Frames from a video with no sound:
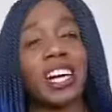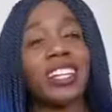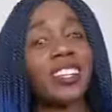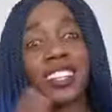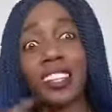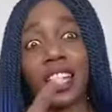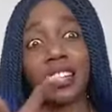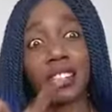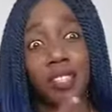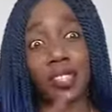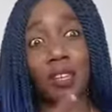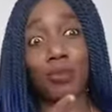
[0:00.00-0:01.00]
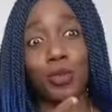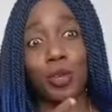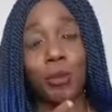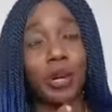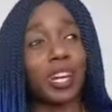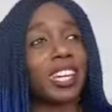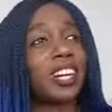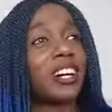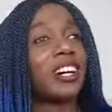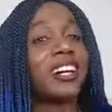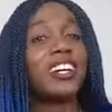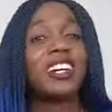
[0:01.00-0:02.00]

anything like this stuff I'm talking about here.